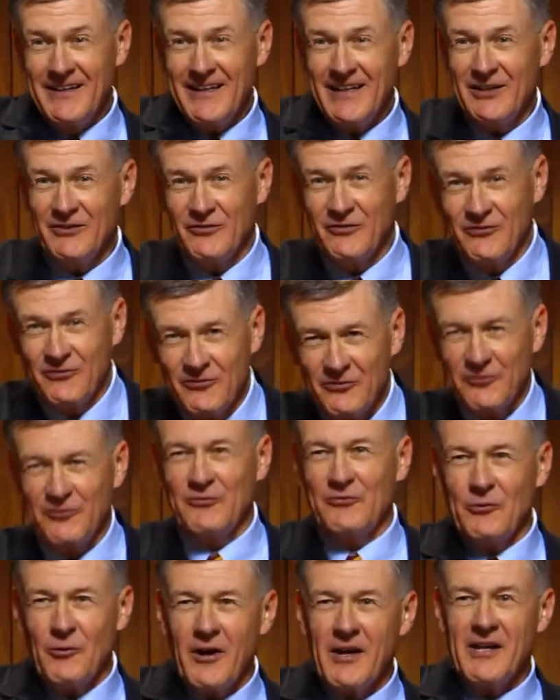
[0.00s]
it's
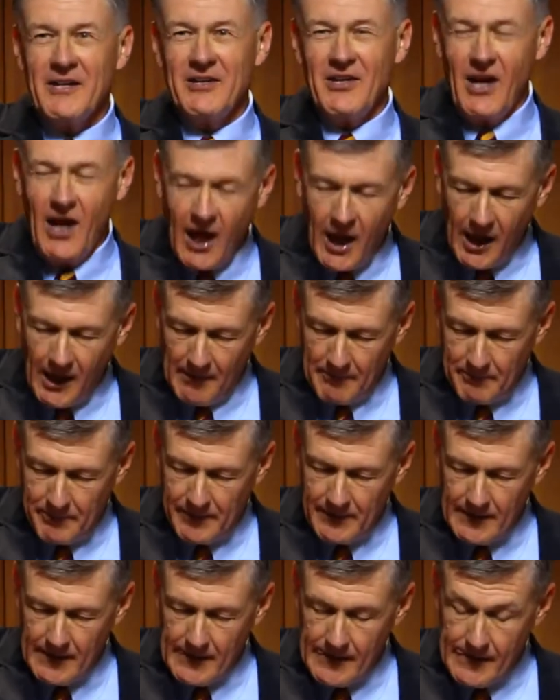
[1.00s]
straight up.
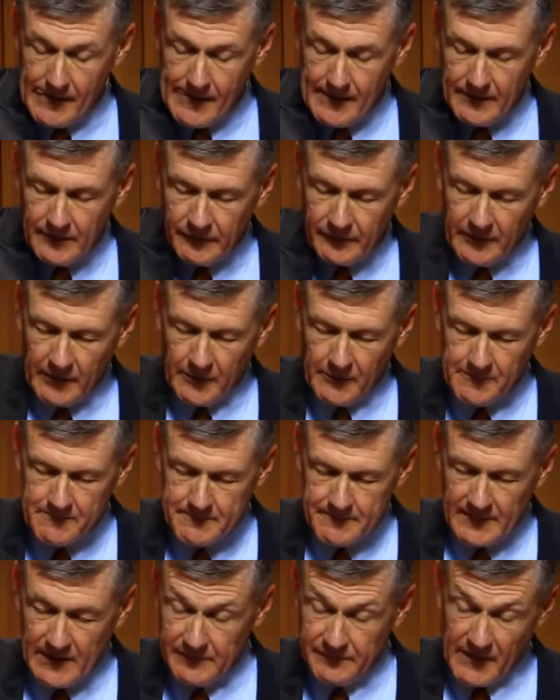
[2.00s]
So,
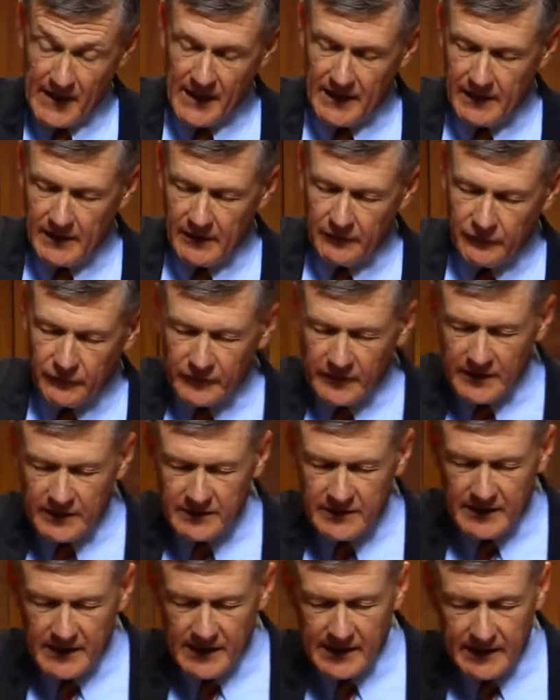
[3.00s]
if I
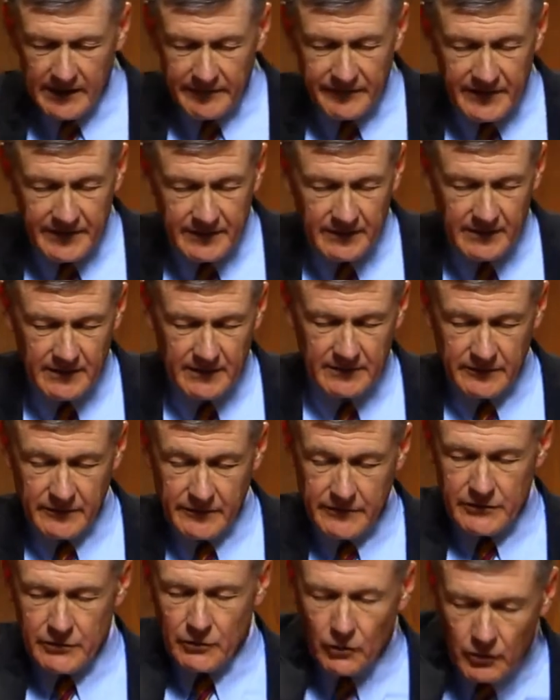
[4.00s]
ascend to heaven to
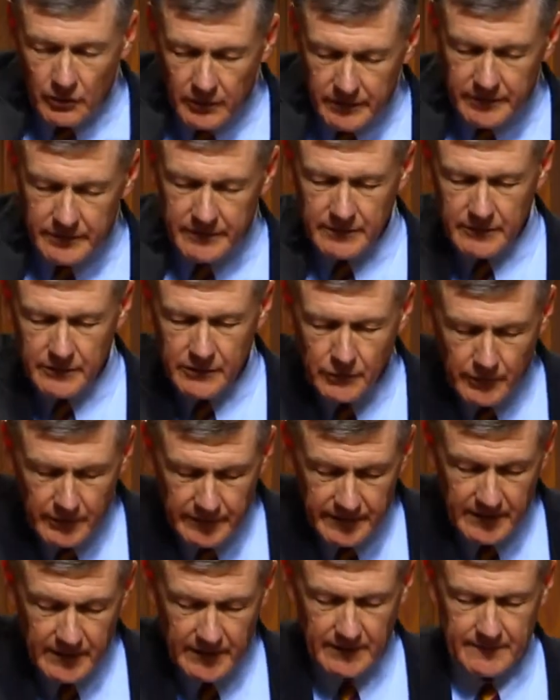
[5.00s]
the north, you are
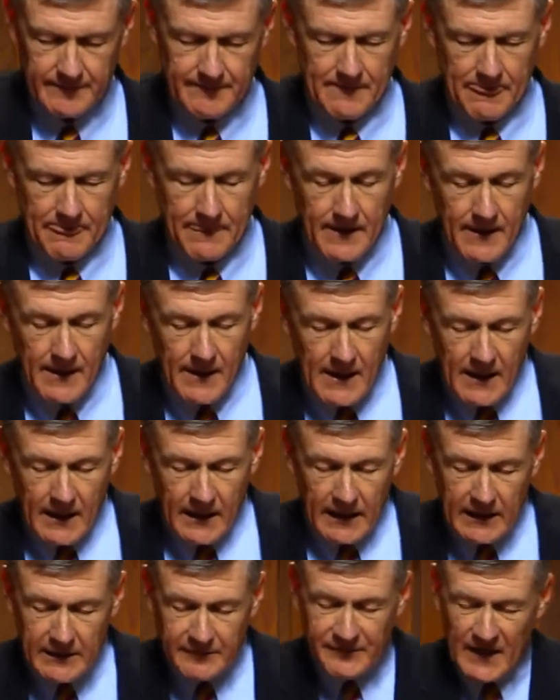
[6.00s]
there.
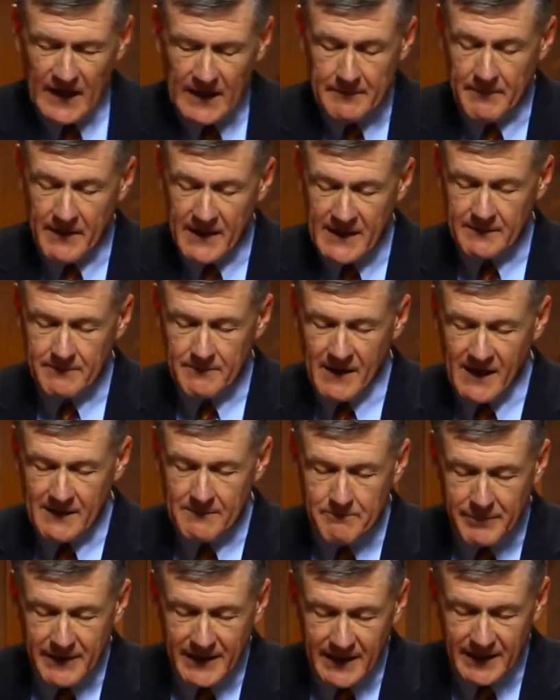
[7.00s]
If I make my
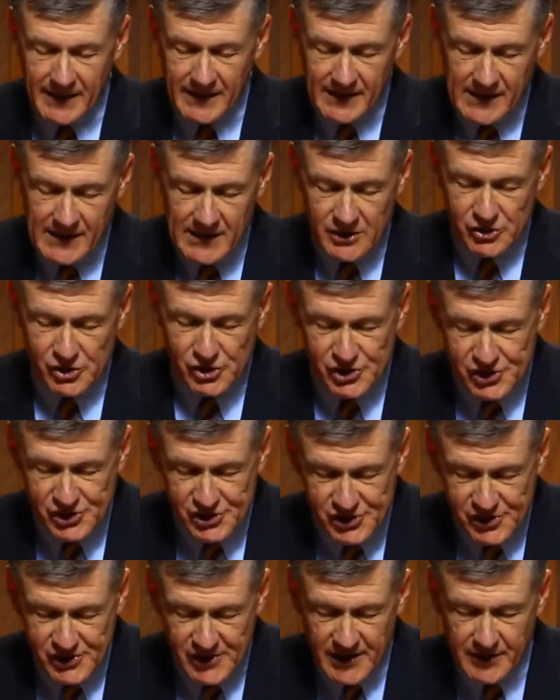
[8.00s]
bed in
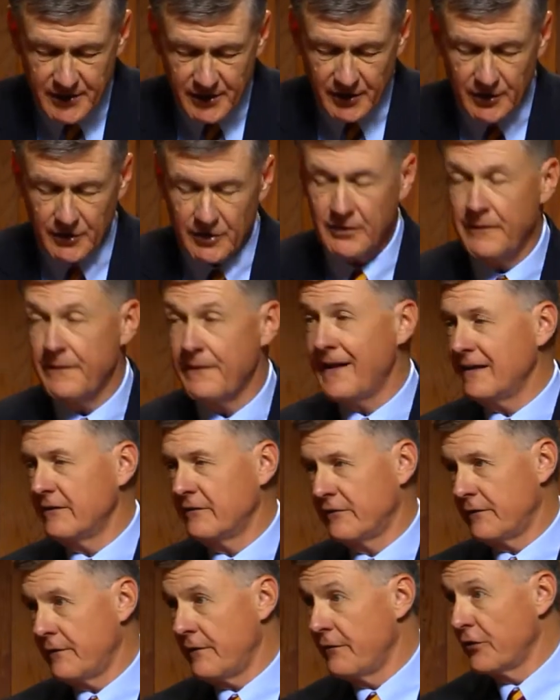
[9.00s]
Sheol,
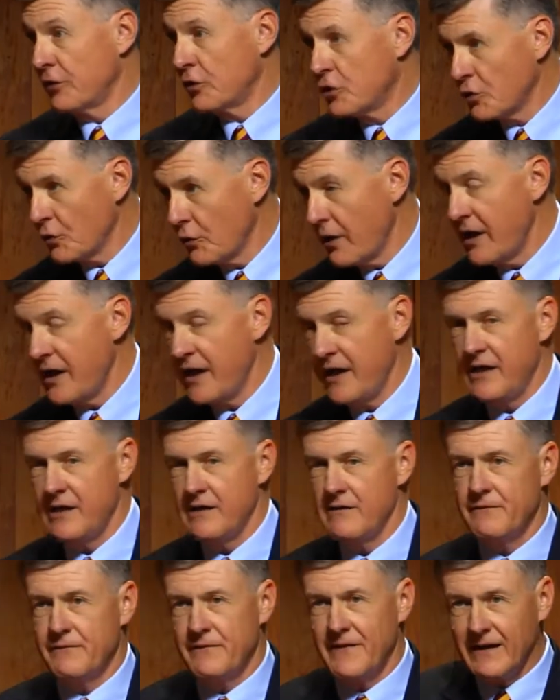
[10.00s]
that's the
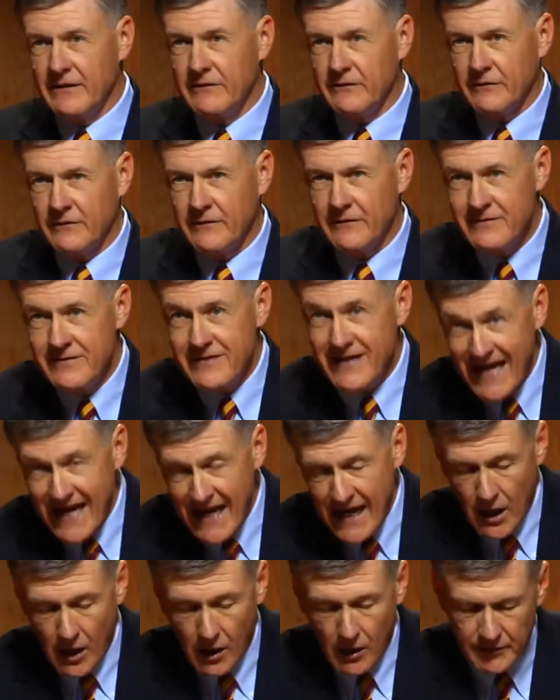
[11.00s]
grave, that's
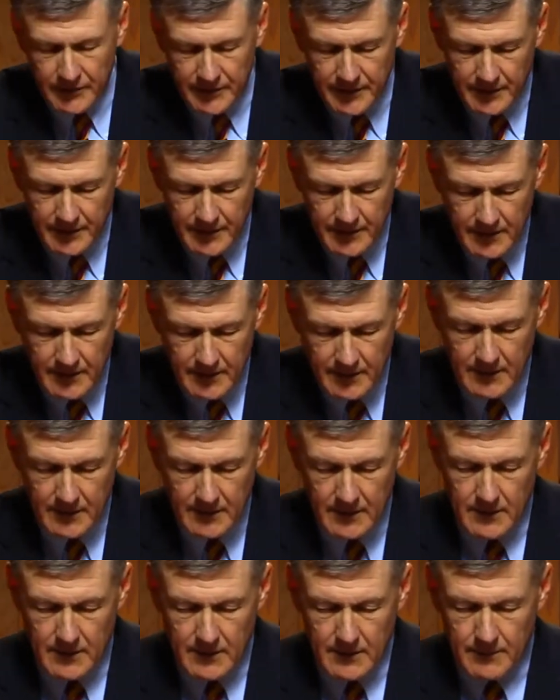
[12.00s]
down,
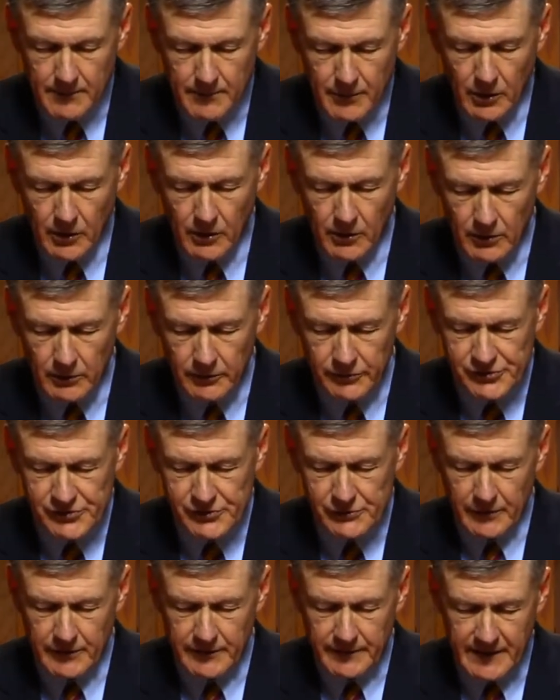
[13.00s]
behold,
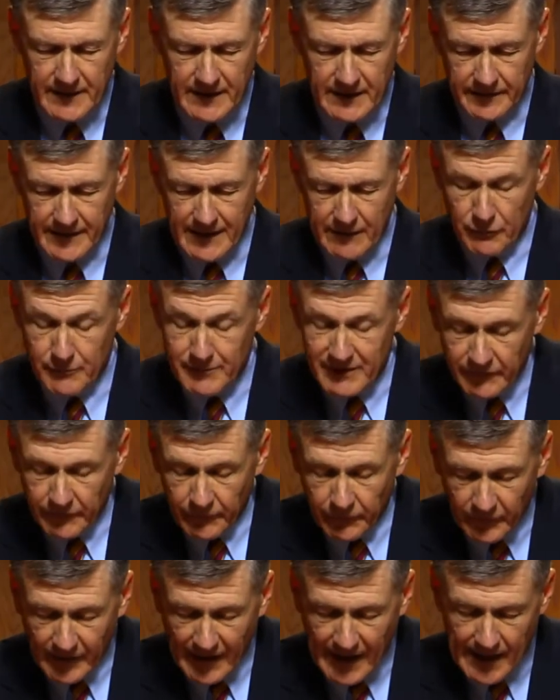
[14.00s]
you are there. That would be
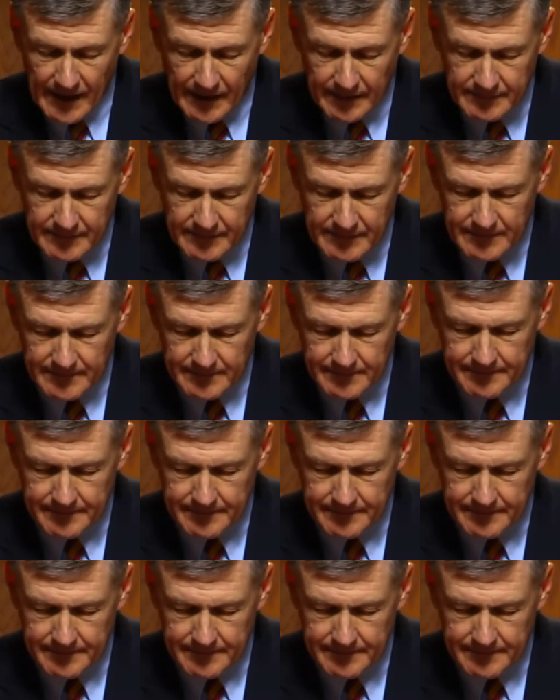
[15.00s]
south.